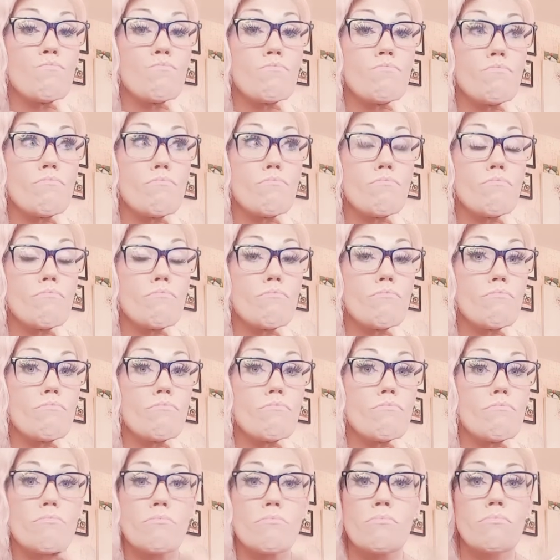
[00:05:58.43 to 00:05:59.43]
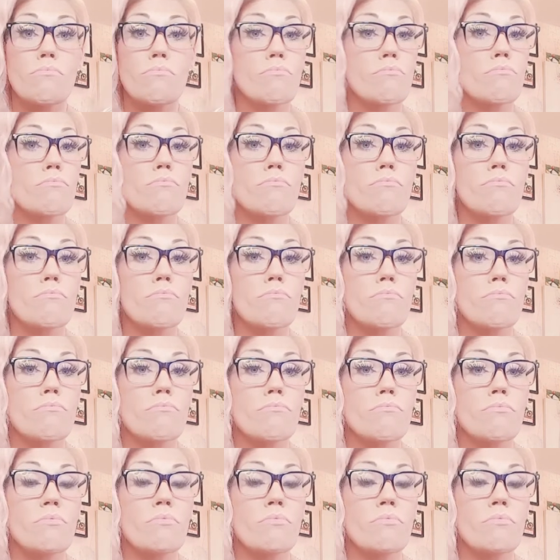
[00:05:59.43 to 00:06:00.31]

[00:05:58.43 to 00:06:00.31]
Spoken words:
No one is speaking in this clip.